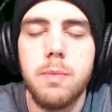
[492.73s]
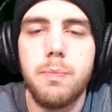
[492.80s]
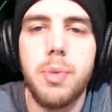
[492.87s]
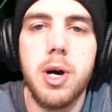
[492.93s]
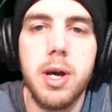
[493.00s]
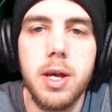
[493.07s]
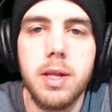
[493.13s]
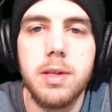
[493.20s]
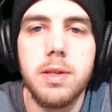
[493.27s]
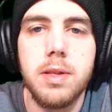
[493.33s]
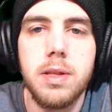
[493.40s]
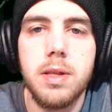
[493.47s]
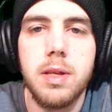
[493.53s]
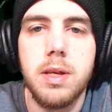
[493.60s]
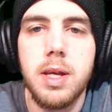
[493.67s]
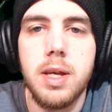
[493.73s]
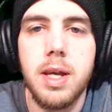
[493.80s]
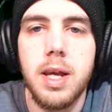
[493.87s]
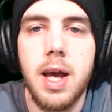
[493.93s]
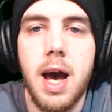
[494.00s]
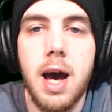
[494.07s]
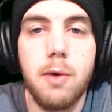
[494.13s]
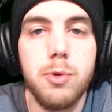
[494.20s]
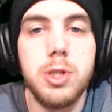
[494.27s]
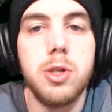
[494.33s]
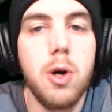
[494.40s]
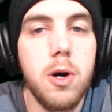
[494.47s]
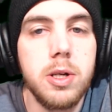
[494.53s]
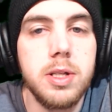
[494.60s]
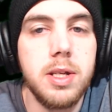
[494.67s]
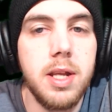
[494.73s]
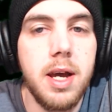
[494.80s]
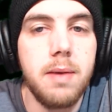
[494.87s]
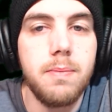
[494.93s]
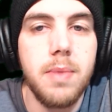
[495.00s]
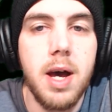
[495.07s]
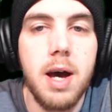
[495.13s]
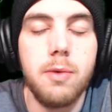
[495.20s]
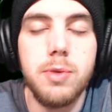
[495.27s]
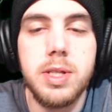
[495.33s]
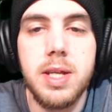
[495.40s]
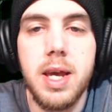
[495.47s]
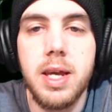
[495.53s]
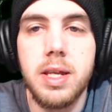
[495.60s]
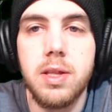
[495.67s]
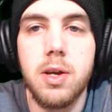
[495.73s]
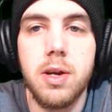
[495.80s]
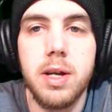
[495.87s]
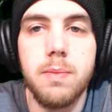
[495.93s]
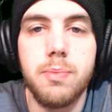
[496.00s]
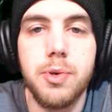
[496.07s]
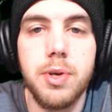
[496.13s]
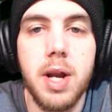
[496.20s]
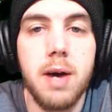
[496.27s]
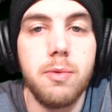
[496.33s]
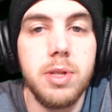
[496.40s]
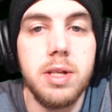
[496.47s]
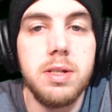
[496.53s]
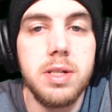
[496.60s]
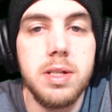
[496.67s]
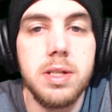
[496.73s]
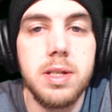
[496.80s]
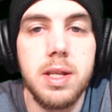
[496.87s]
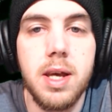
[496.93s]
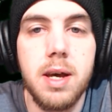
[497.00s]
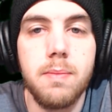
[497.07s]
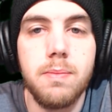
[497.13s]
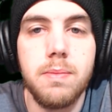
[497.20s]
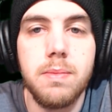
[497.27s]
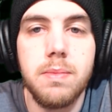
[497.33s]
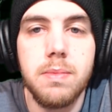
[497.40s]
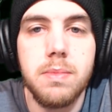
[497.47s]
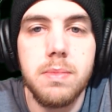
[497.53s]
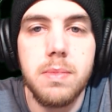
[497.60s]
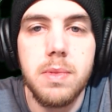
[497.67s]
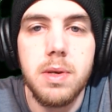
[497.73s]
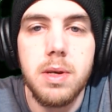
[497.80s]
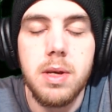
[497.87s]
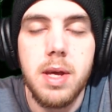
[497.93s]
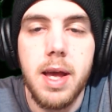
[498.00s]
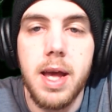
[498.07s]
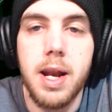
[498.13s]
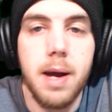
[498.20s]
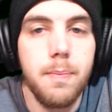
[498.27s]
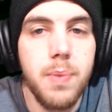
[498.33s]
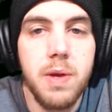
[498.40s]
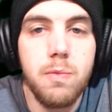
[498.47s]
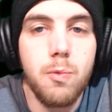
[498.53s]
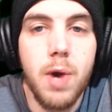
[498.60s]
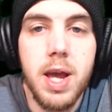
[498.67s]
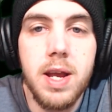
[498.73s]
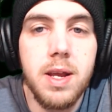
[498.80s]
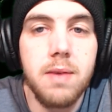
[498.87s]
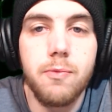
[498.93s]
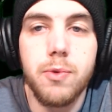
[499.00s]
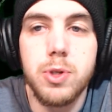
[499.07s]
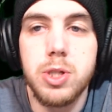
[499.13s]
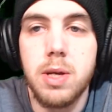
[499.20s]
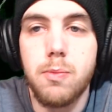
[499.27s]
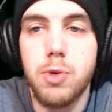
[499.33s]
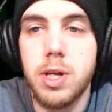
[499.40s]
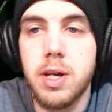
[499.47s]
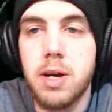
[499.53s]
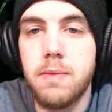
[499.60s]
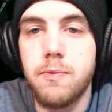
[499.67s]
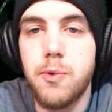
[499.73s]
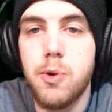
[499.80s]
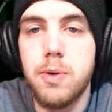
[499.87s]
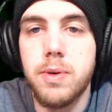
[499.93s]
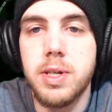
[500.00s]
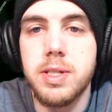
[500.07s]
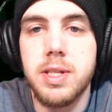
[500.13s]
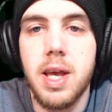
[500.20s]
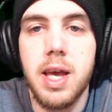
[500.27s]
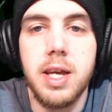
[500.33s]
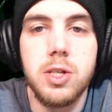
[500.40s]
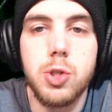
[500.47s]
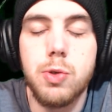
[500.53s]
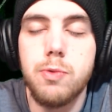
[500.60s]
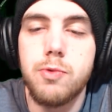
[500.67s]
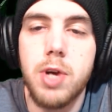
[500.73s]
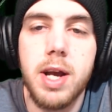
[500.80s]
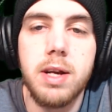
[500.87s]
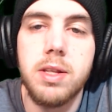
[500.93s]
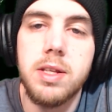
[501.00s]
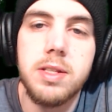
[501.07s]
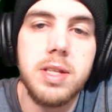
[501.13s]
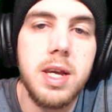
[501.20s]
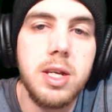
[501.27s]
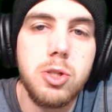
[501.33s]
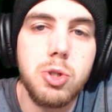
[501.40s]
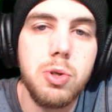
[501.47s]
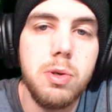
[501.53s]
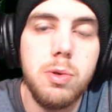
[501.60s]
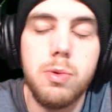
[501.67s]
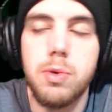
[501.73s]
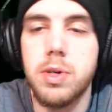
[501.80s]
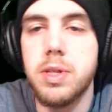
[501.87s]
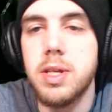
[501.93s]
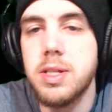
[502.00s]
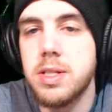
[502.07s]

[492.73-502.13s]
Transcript: But I would talk to them. I would take their input. I would listen to them. And I've been waiting for someone to come forward and say, hey, Truth Tracker, this ain't true, or